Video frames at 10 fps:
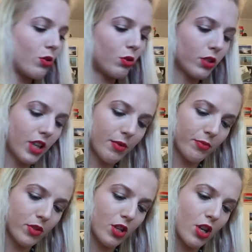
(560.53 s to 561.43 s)
all
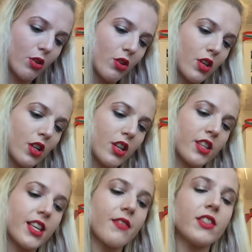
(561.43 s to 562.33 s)
come to?
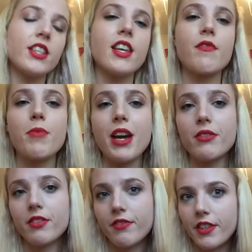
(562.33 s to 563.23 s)

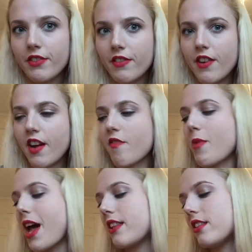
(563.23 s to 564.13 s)

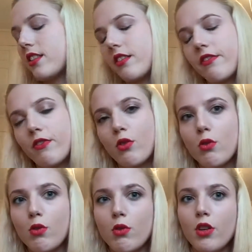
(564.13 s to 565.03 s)
£77.55
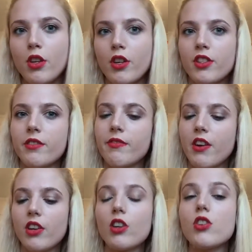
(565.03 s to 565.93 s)
for some
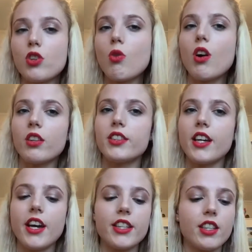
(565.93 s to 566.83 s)
very good quality
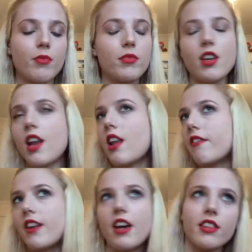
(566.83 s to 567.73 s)
items. I
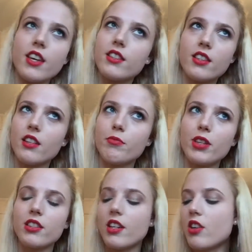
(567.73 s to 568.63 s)
love Cath Kidston
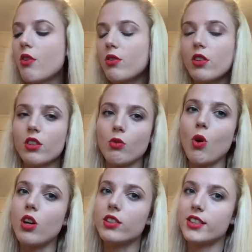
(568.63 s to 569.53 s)
because I know that the
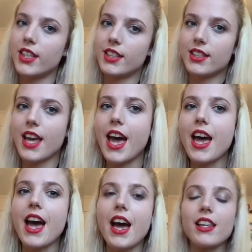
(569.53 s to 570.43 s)
quality is
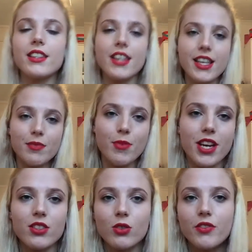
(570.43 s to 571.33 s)
there, and it's
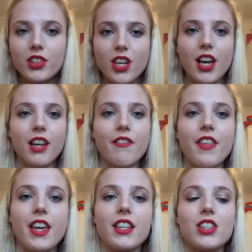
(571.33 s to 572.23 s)
my sort of style of
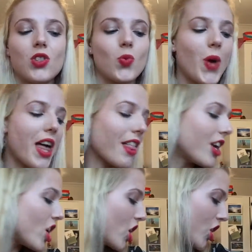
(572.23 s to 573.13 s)
things as well.
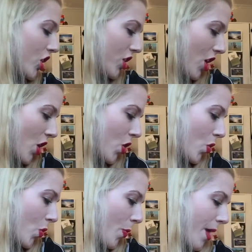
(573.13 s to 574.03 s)

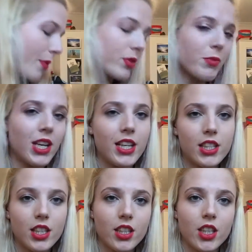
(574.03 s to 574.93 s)
So that was my
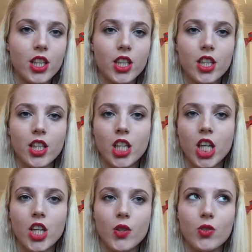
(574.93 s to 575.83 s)
little,
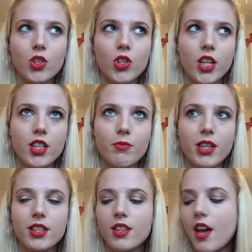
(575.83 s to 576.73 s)
you know, treat to
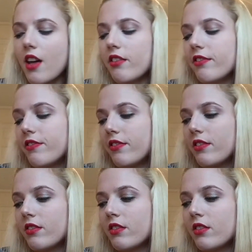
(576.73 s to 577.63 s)
myself,
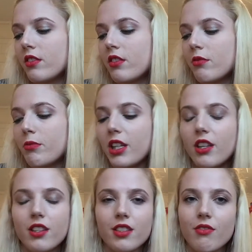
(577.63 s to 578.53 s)

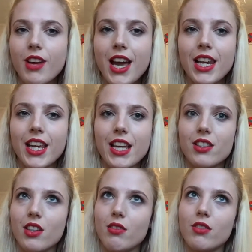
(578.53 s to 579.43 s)
because I rarely get
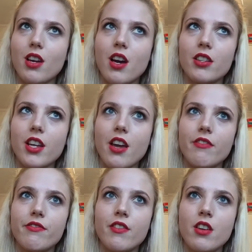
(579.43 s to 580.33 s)
to go to
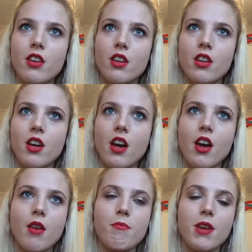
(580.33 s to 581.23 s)
Cardiff
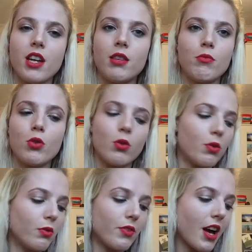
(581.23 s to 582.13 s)

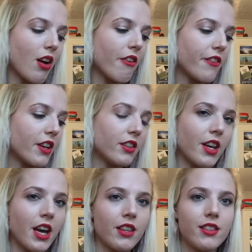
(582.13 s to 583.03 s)
anymore that often,
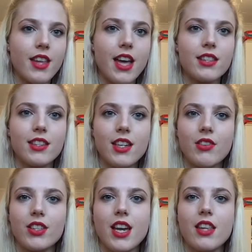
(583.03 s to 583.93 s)
and that's the
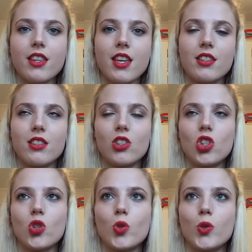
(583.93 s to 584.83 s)
nearest Cath Kidston
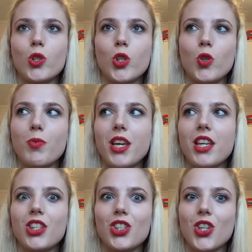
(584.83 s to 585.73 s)
store to
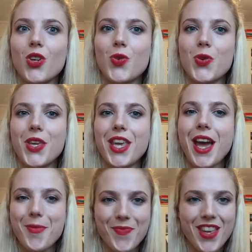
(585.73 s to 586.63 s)
me. So yeah,